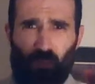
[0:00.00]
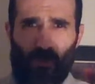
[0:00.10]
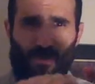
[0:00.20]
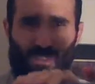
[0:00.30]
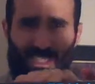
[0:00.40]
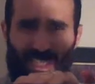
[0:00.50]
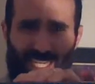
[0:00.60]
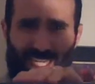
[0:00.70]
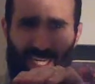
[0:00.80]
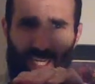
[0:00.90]

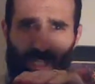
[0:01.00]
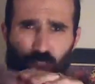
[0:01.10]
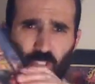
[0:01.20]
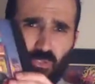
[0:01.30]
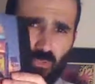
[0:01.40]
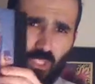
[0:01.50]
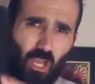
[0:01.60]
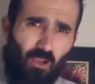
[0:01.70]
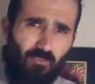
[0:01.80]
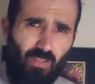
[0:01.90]
13 issues
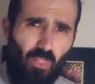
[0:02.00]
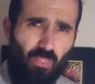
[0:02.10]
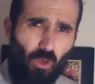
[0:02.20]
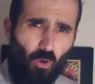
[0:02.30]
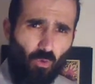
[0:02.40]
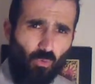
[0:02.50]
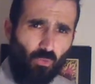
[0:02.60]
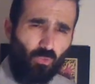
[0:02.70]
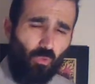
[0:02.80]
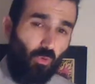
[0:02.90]
of
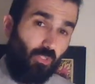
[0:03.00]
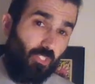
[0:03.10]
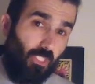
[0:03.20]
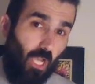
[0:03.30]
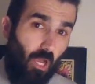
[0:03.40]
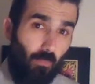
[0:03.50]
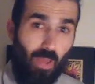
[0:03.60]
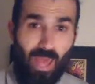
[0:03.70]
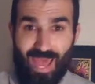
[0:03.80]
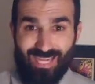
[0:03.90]
those or some
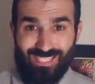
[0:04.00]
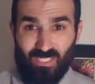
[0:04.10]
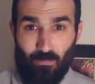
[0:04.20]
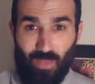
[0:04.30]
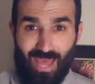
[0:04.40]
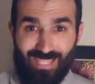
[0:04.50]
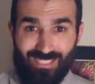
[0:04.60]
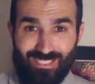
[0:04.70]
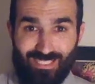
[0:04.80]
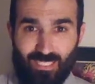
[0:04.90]

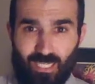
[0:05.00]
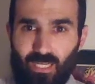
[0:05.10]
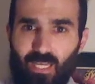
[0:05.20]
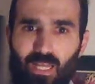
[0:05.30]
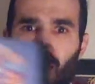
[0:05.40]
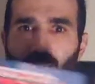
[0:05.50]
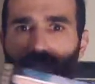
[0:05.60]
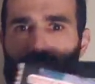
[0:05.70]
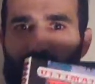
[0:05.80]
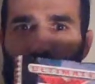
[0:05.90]
X-Men's.
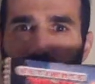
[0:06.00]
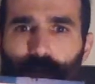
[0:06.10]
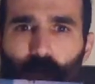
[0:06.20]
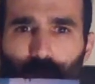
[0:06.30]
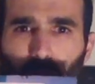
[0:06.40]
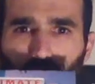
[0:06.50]
That's including